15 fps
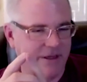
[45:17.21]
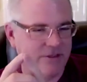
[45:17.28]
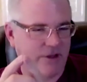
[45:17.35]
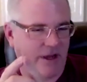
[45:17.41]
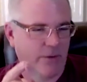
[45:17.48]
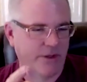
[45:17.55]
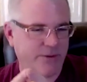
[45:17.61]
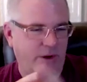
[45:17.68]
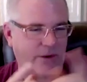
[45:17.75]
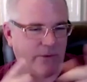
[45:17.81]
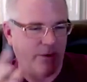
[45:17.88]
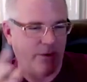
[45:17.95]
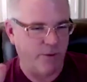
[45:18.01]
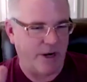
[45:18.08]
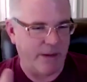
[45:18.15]
So I always
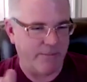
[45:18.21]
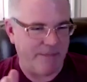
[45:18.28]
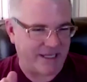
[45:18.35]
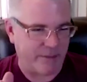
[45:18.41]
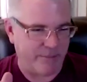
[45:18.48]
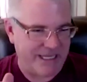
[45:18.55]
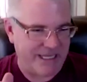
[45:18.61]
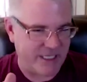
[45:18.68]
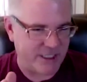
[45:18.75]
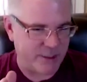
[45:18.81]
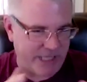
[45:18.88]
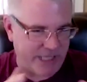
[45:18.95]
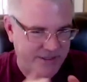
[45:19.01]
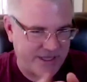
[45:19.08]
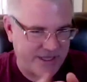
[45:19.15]
always run it back to
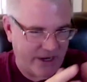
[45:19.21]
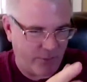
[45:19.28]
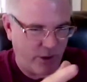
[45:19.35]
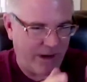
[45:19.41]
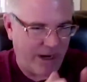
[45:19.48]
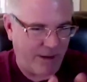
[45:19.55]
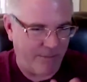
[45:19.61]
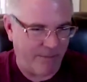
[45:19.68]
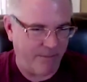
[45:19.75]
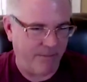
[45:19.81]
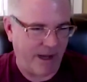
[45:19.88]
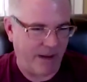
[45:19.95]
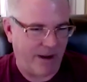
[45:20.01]
business, but that's kind of where my my